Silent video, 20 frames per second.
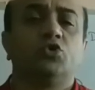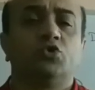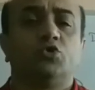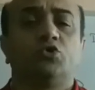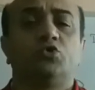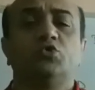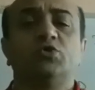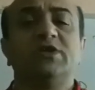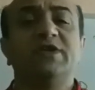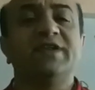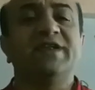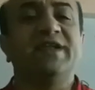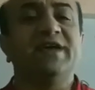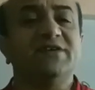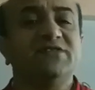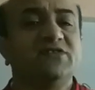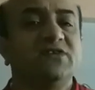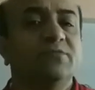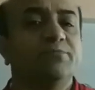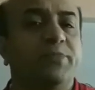To the
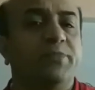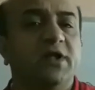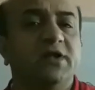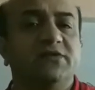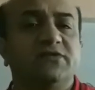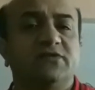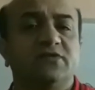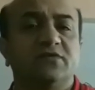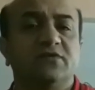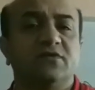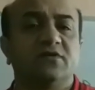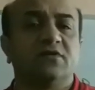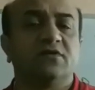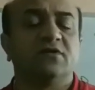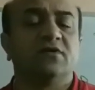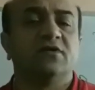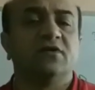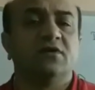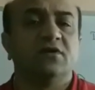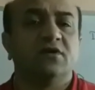next impulse,
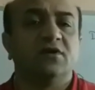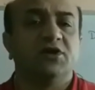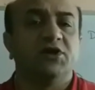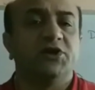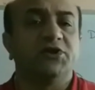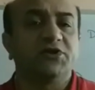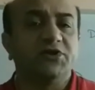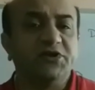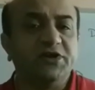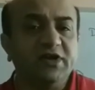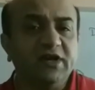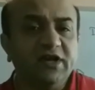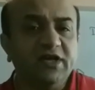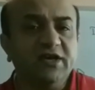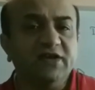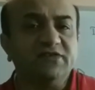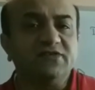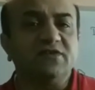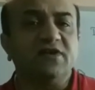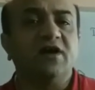it delays